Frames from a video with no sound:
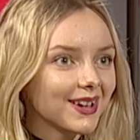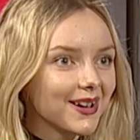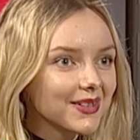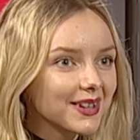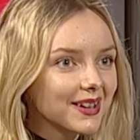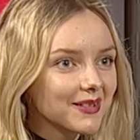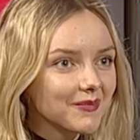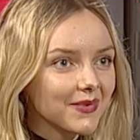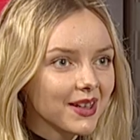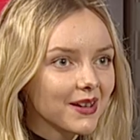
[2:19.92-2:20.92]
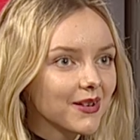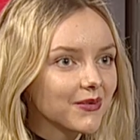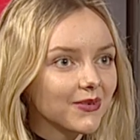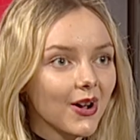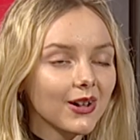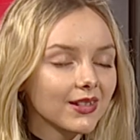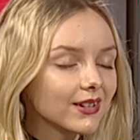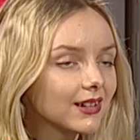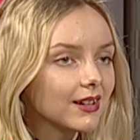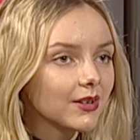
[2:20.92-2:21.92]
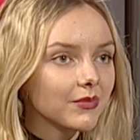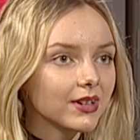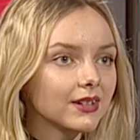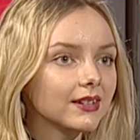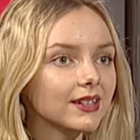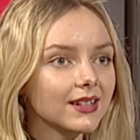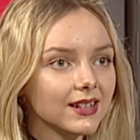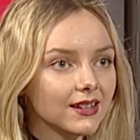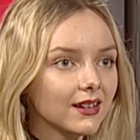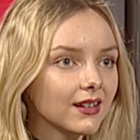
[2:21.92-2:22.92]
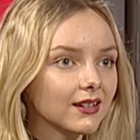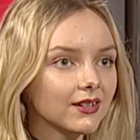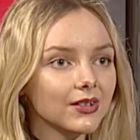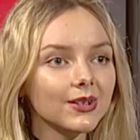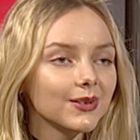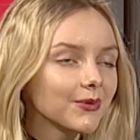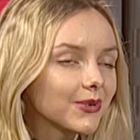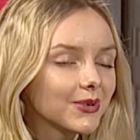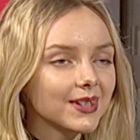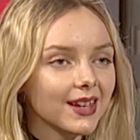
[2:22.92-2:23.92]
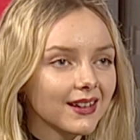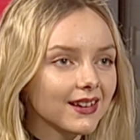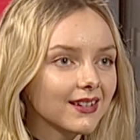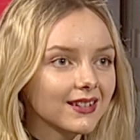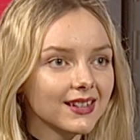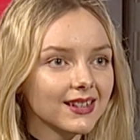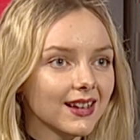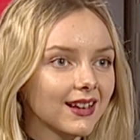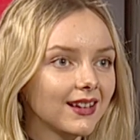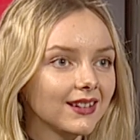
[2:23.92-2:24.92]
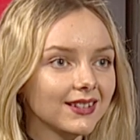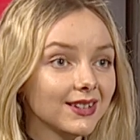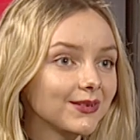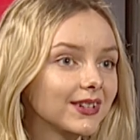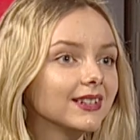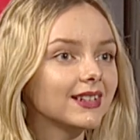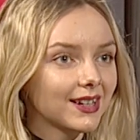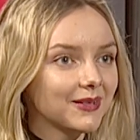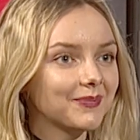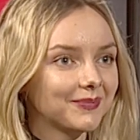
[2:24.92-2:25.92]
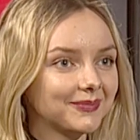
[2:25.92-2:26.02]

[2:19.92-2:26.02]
now they can pay off all their liabilities in just a few seconds and in real time.